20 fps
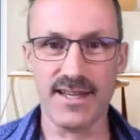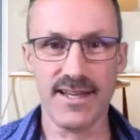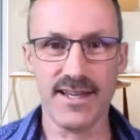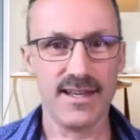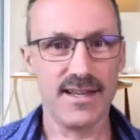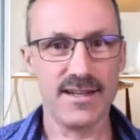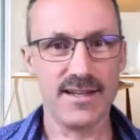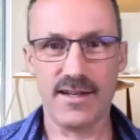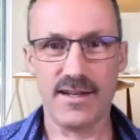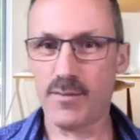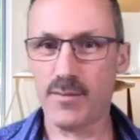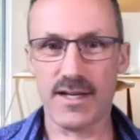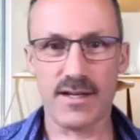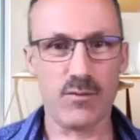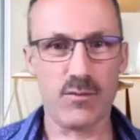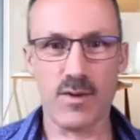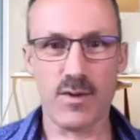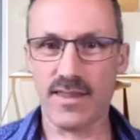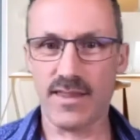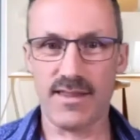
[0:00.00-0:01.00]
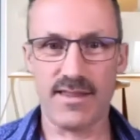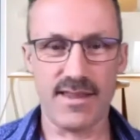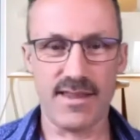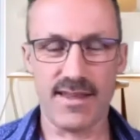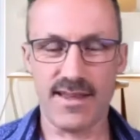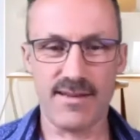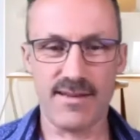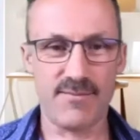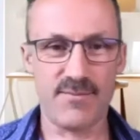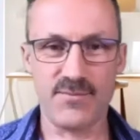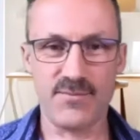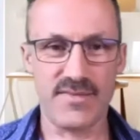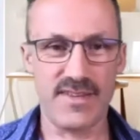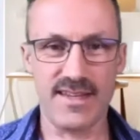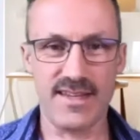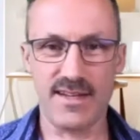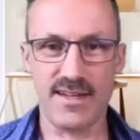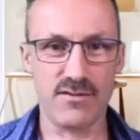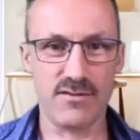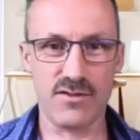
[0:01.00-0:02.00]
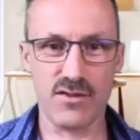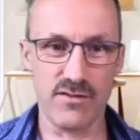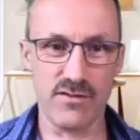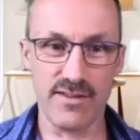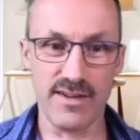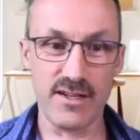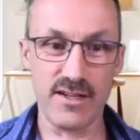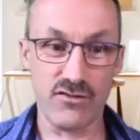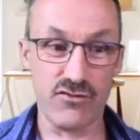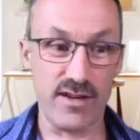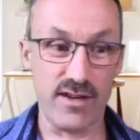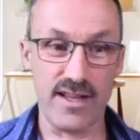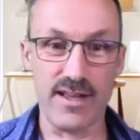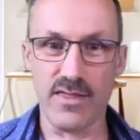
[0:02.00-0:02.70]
no matter whether they're, sort of literally at the